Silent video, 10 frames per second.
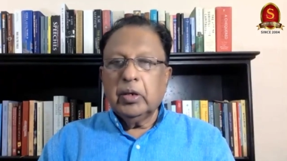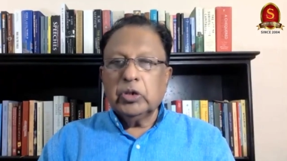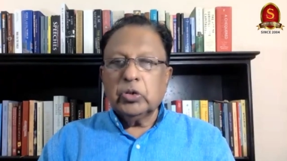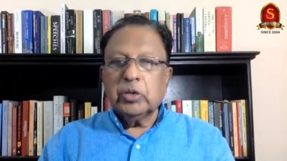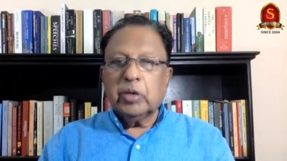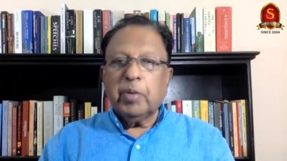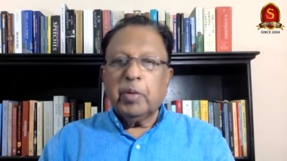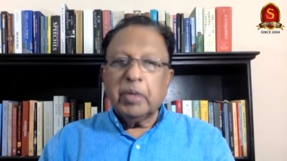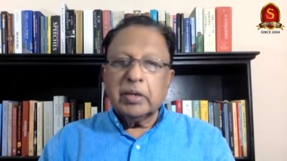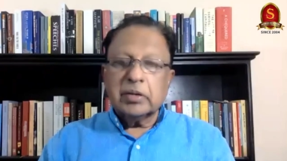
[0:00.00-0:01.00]
So the
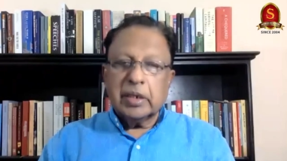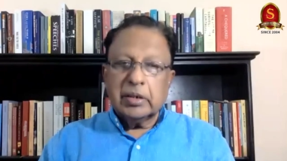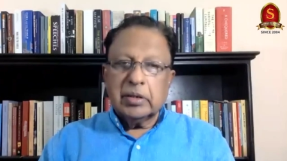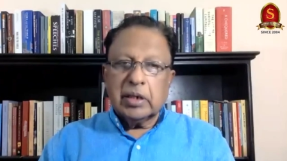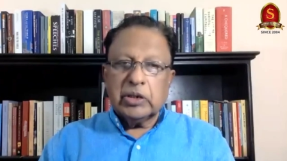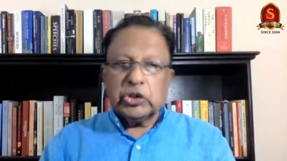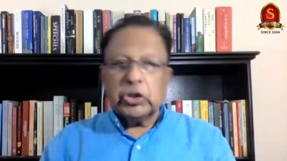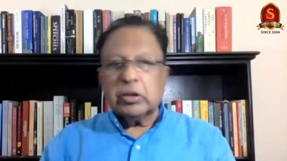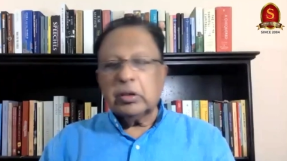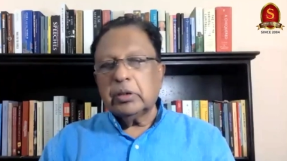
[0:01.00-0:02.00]
Republicans, that is the
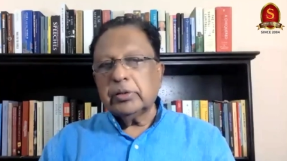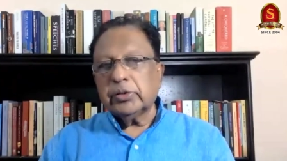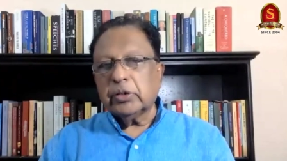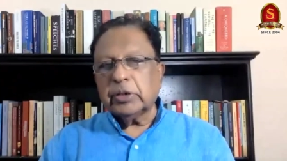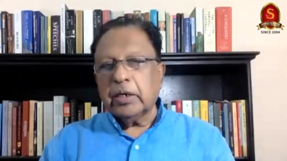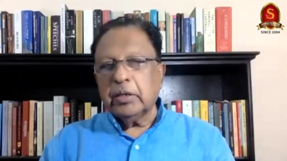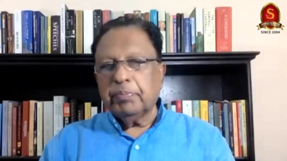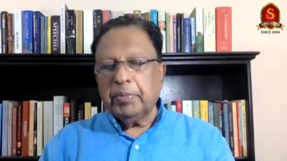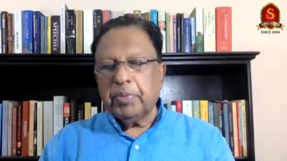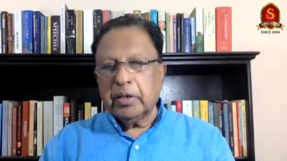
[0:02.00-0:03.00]
richer society,
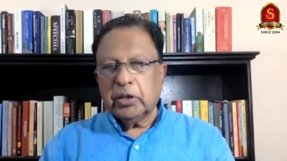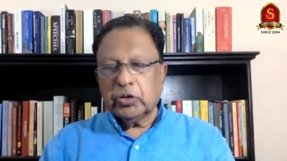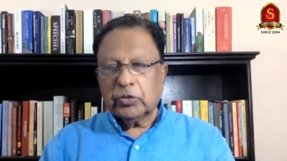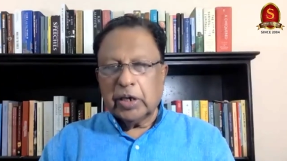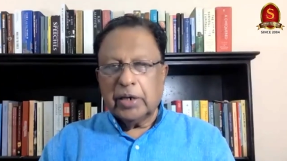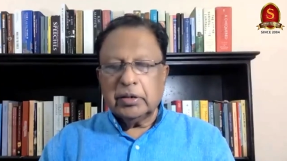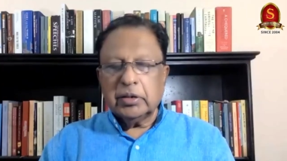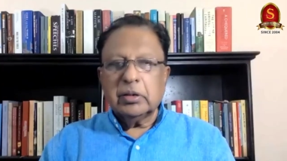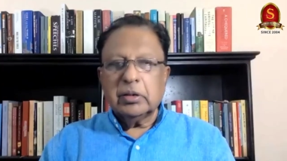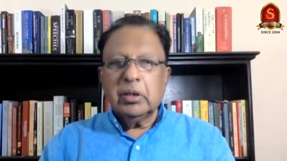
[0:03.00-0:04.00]
people in the society
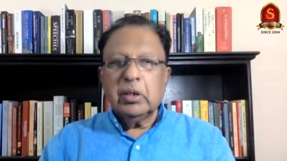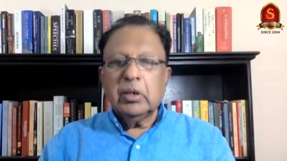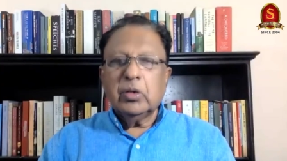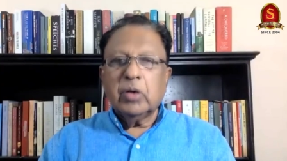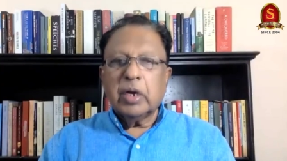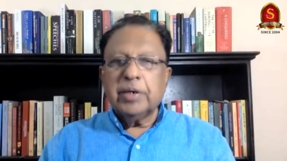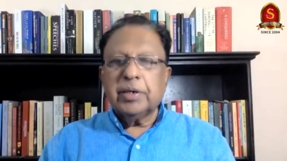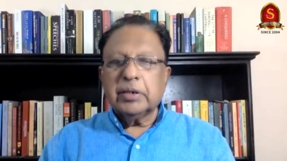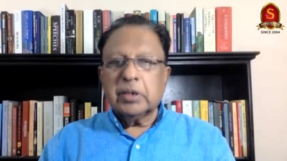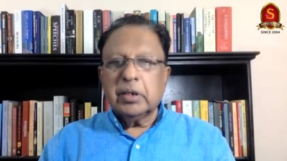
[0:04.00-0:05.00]
who are
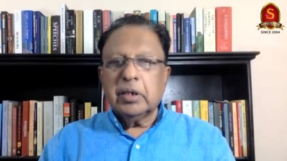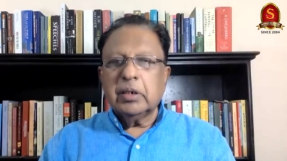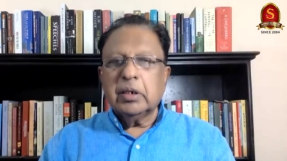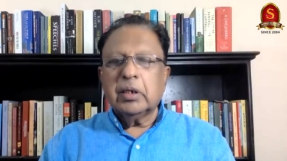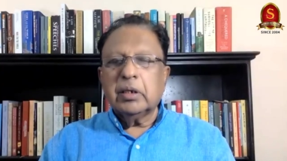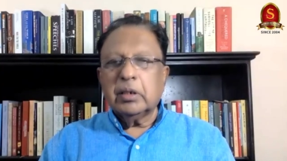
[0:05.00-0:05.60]
interested in uh,